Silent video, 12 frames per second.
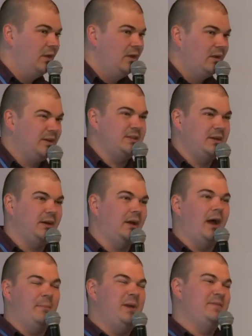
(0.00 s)
Because
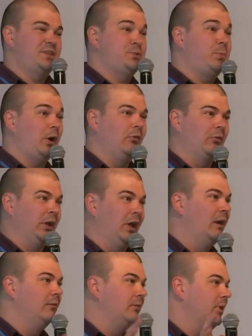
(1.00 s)
a bit of a spoiler
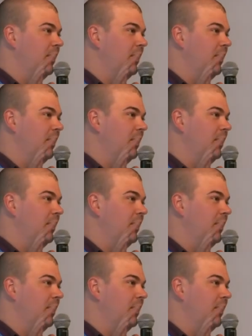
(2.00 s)
alert,